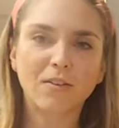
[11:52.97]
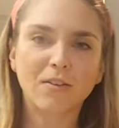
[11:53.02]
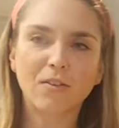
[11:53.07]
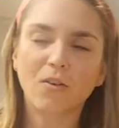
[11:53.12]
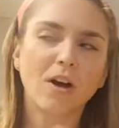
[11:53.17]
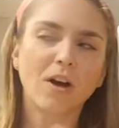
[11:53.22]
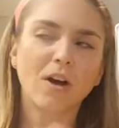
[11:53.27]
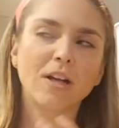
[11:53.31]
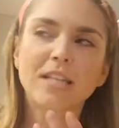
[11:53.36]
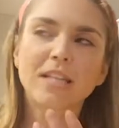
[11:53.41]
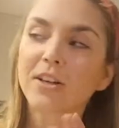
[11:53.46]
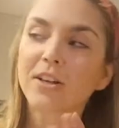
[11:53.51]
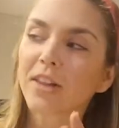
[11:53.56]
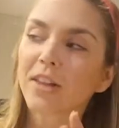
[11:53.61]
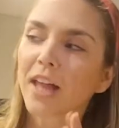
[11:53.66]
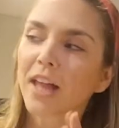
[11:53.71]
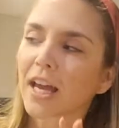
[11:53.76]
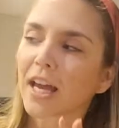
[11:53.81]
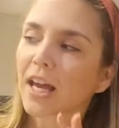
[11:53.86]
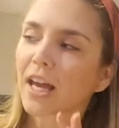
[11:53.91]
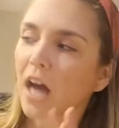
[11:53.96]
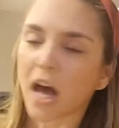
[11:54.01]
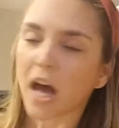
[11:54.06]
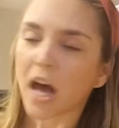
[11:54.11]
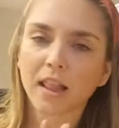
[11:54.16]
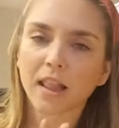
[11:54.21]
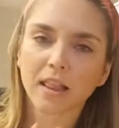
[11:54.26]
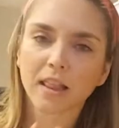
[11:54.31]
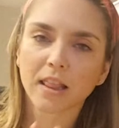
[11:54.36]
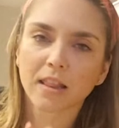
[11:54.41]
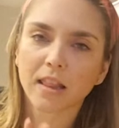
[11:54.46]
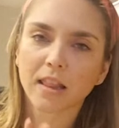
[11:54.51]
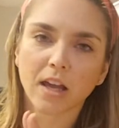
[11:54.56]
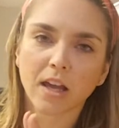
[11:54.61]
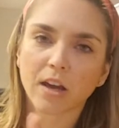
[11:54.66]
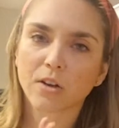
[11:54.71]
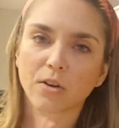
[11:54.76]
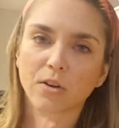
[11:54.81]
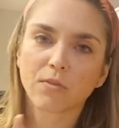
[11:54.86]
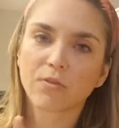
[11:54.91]
until I got like
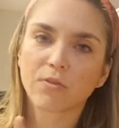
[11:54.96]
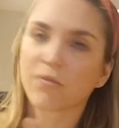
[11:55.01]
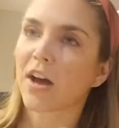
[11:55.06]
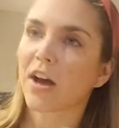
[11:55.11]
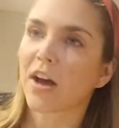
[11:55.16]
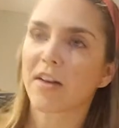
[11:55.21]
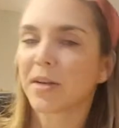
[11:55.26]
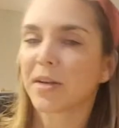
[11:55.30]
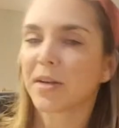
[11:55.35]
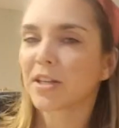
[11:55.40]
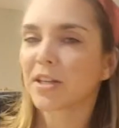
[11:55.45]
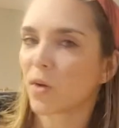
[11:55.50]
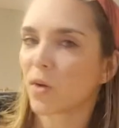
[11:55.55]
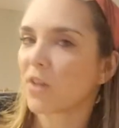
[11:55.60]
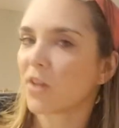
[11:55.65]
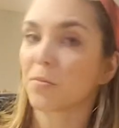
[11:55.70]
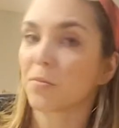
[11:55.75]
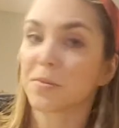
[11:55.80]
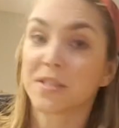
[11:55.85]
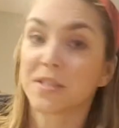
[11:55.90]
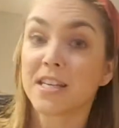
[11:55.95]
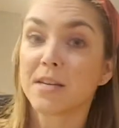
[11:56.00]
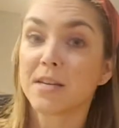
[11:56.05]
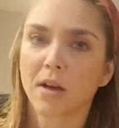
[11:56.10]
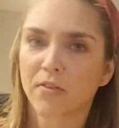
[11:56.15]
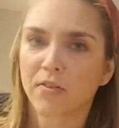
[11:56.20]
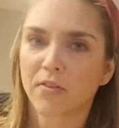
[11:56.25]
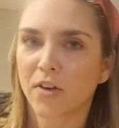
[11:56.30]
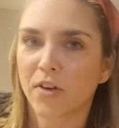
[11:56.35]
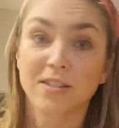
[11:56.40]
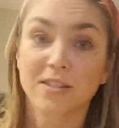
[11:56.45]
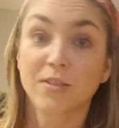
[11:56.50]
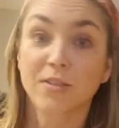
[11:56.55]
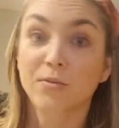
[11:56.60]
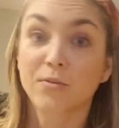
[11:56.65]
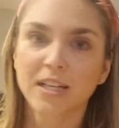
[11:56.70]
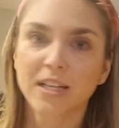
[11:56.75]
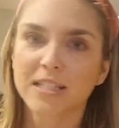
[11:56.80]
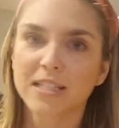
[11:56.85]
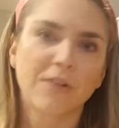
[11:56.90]
5 minutes away from seeing my friends and
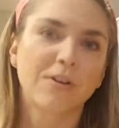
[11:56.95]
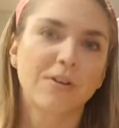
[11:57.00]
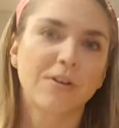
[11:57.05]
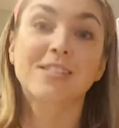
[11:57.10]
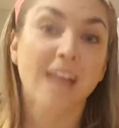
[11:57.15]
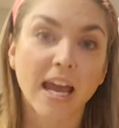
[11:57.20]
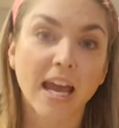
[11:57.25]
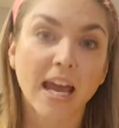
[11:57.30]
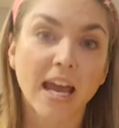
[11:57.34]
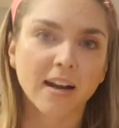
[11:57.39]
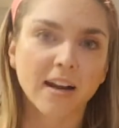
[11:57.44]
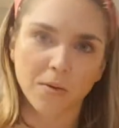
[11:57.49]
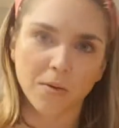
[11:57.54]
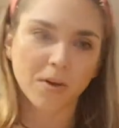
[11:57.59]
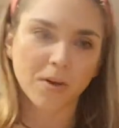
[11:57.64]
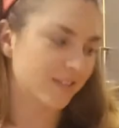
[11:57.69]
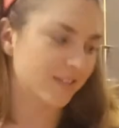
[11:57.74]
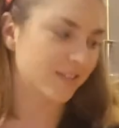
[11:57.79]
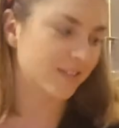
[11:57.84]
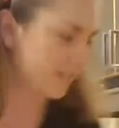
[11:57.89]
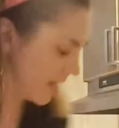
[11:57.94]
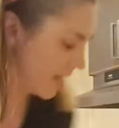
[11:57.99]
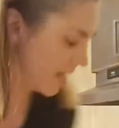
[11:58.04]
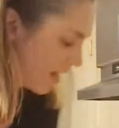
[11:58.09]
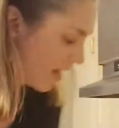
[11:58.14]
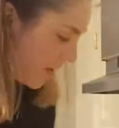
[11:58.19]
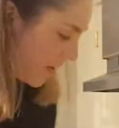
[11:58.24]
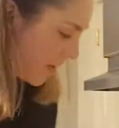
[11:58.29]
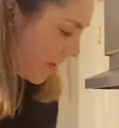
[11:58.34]
realized how excited I was to see them